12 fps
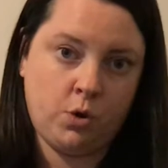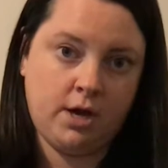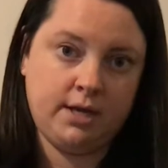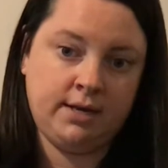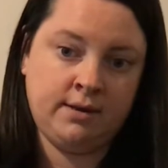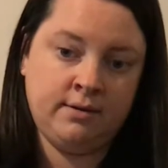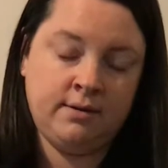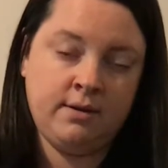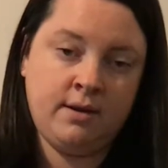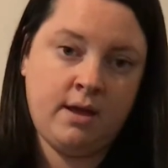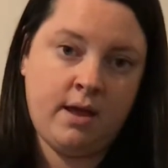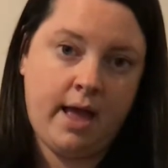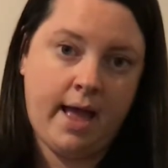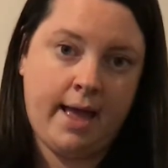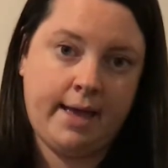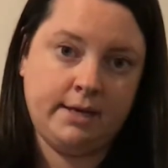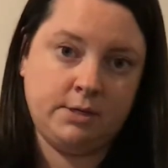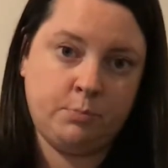one
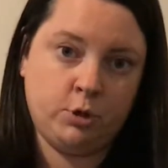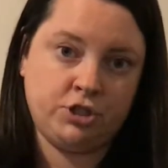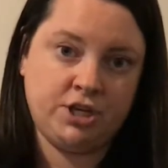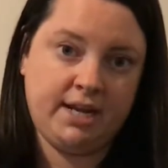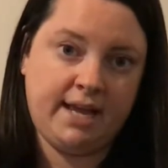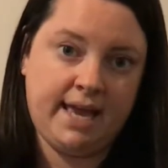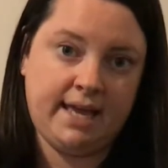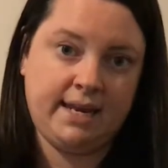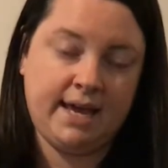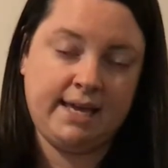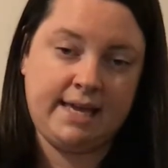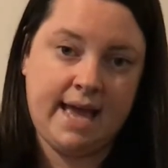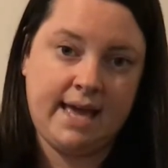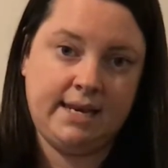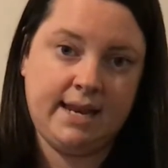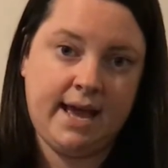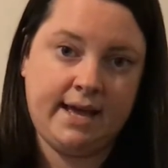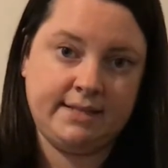and pushing it
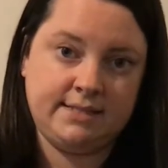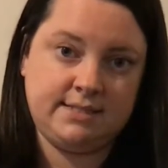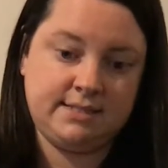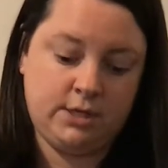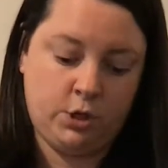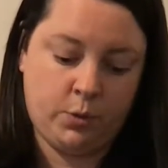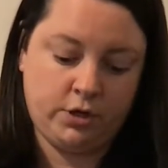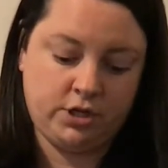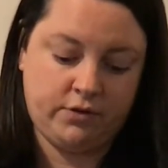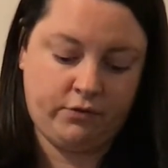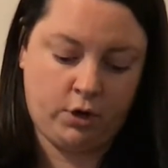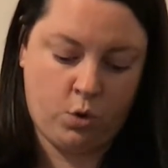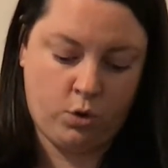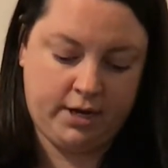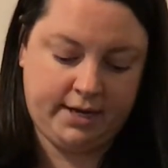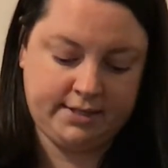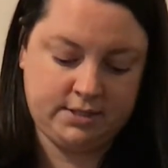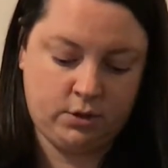again as you are done
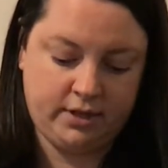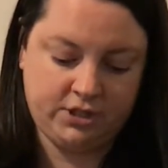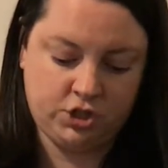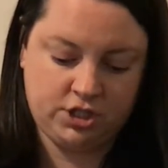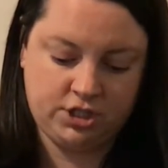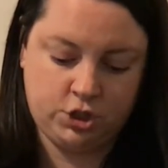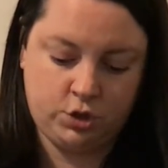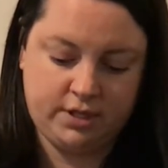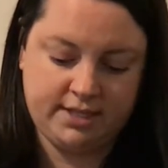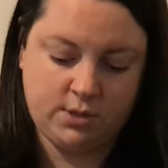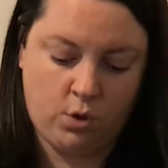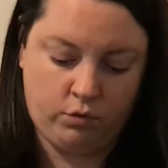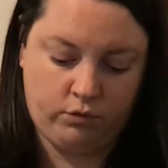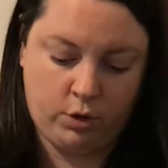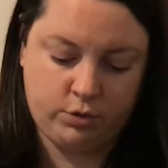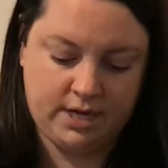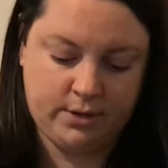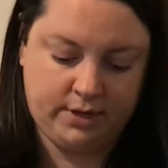recording. So let's just do this whole row
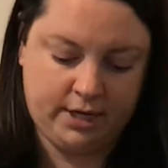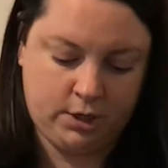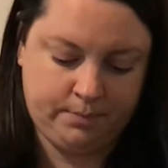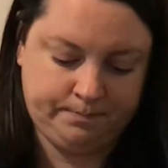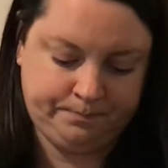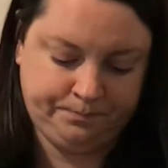down here.